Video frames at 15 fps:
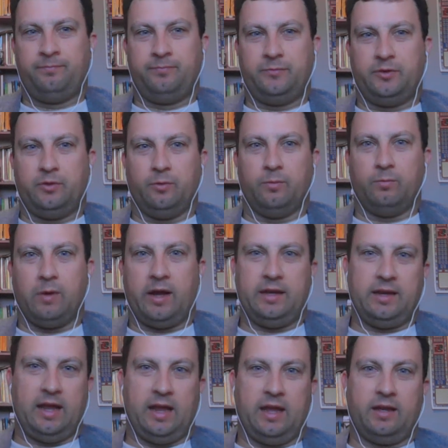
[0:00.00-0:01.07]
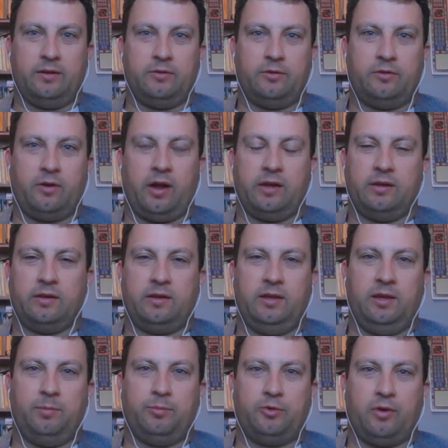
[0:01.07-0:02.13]
the right hand trying to
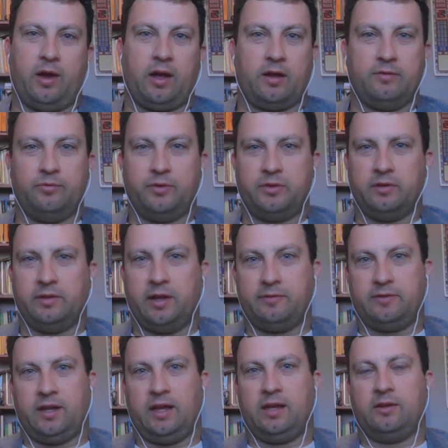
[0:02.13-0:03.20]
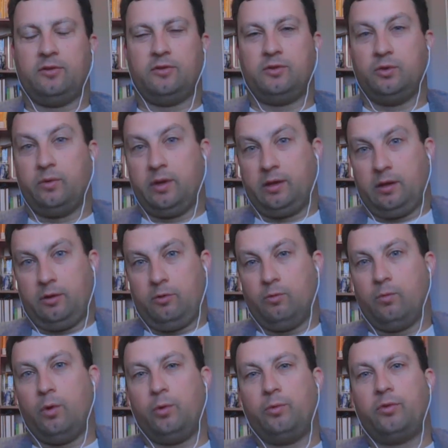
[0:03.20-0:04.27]
keep track of what the left hand is doing
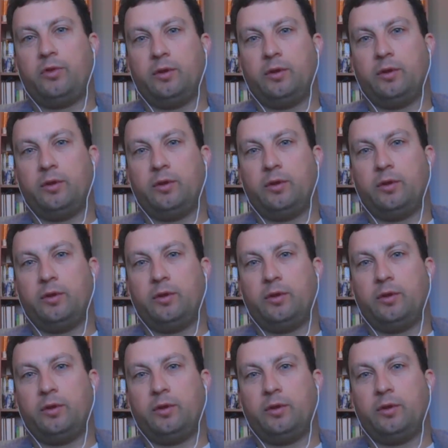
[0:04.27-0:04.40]
grows and